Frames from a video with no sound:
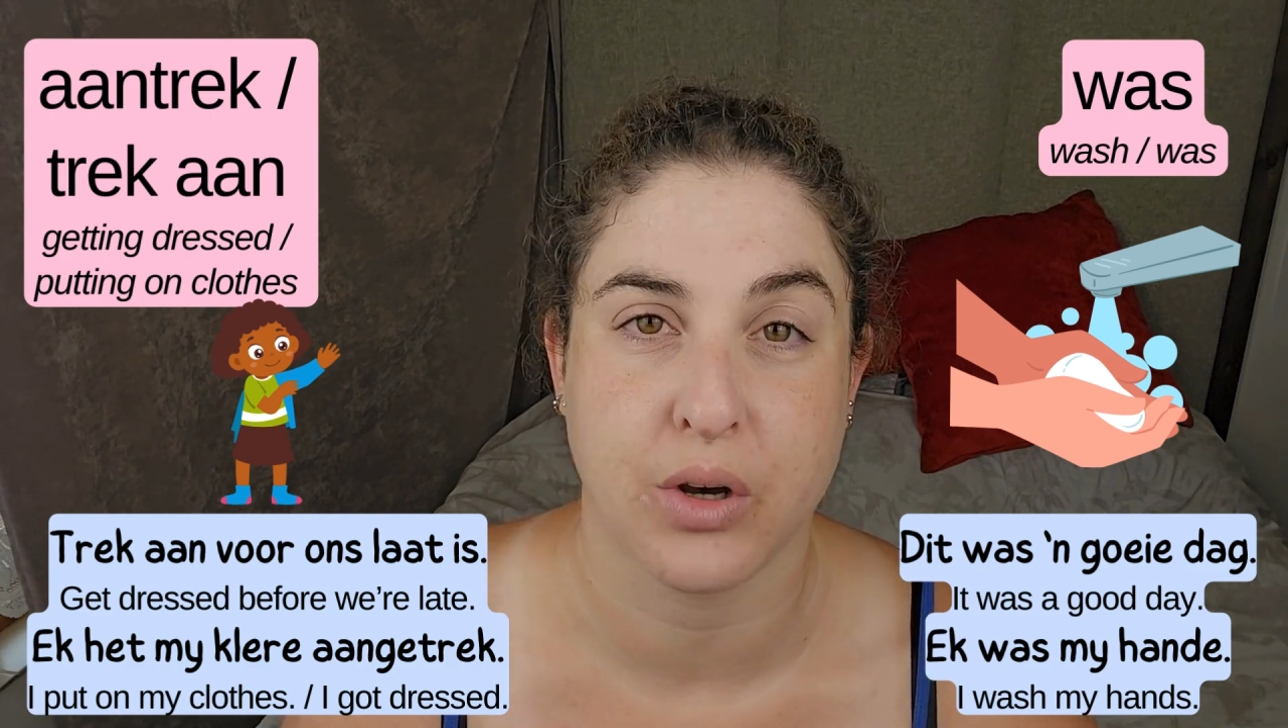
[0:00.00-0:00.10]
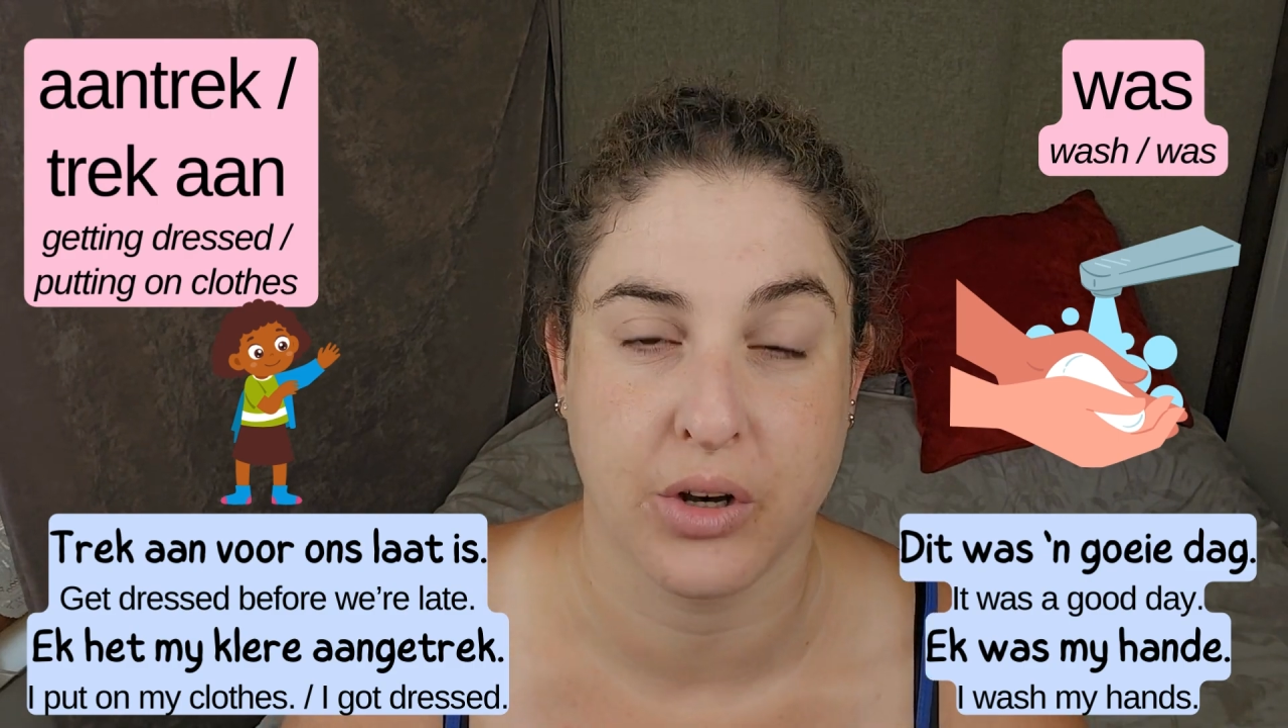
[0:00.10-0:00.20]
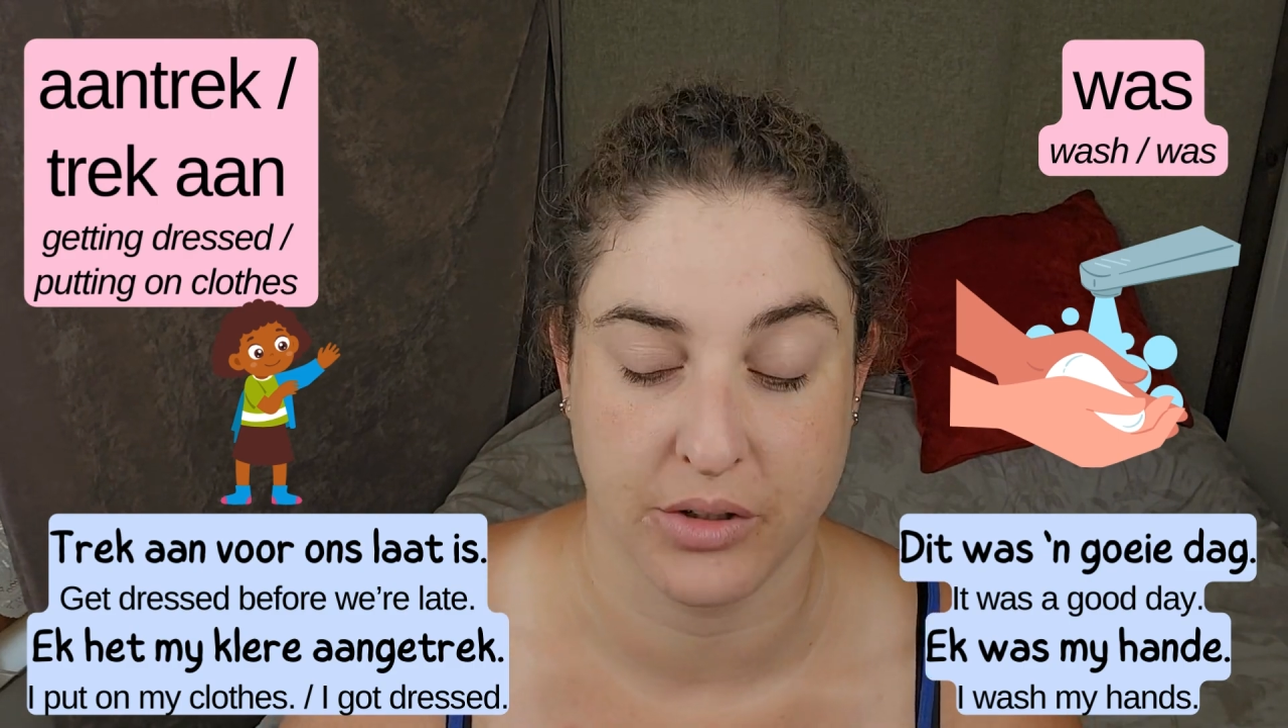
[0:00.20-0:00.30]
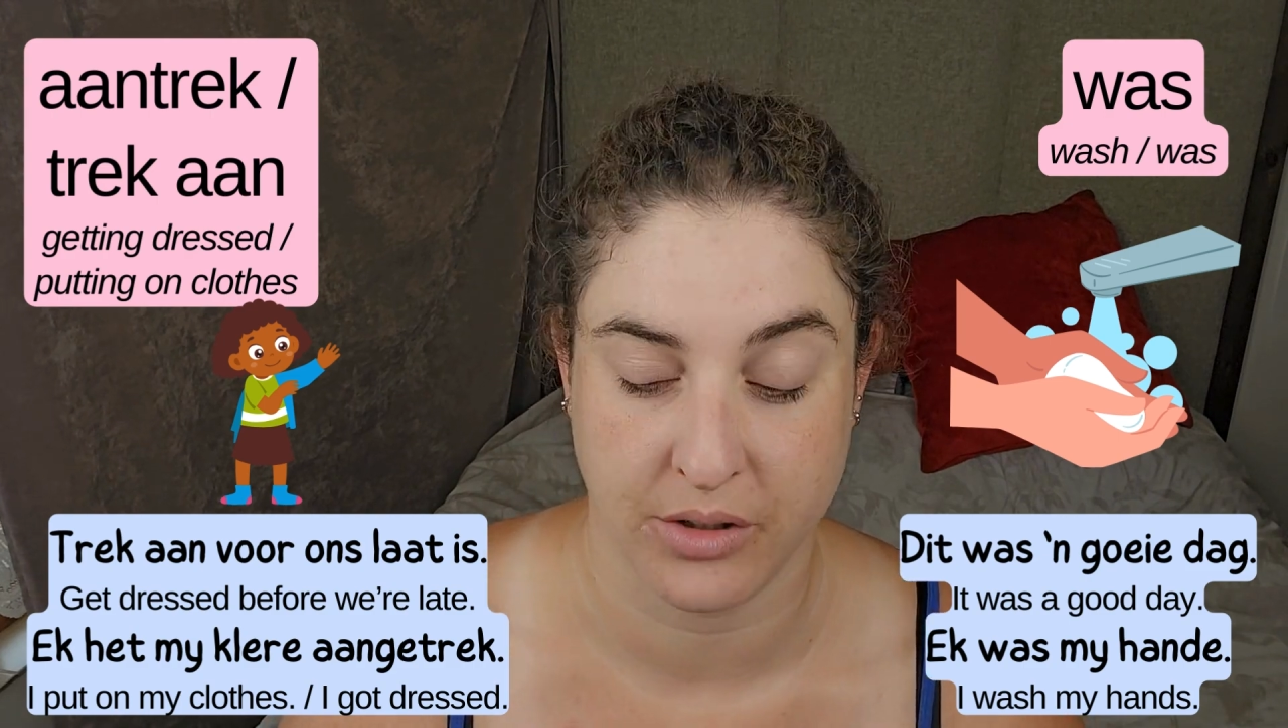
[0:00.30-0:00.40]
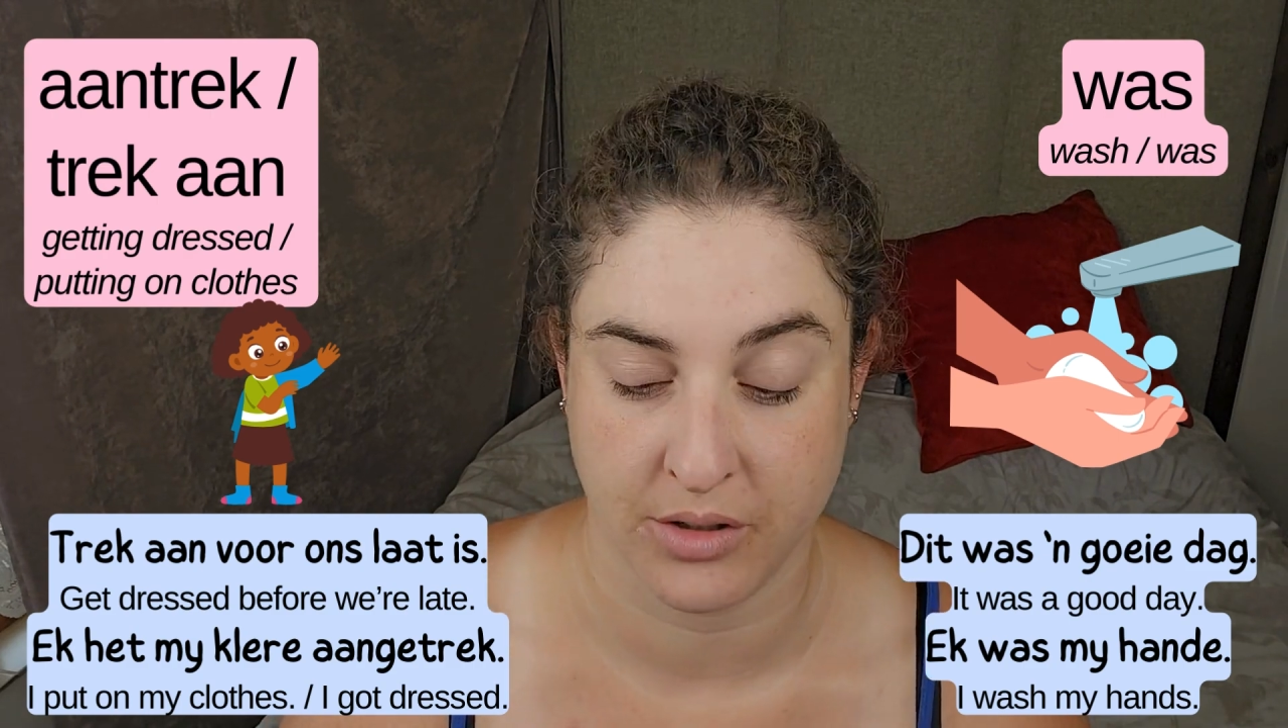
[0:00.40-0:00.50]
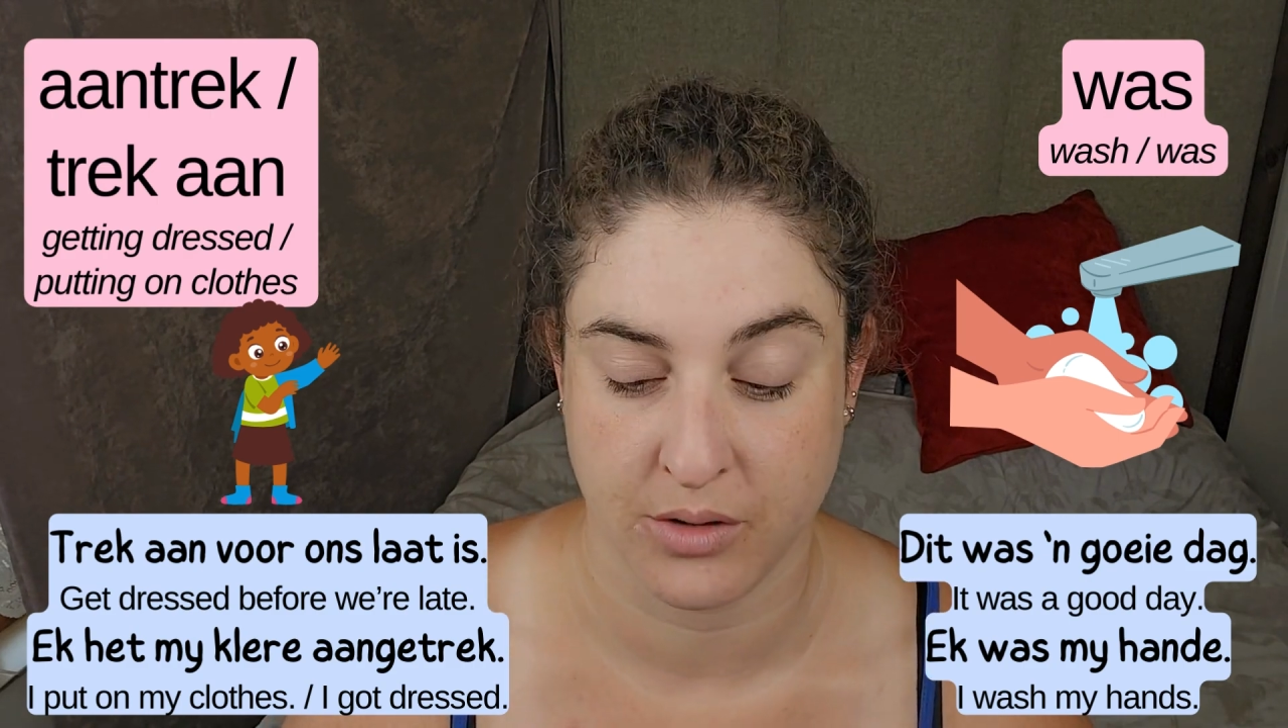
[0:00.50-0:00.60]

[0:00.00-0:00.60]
on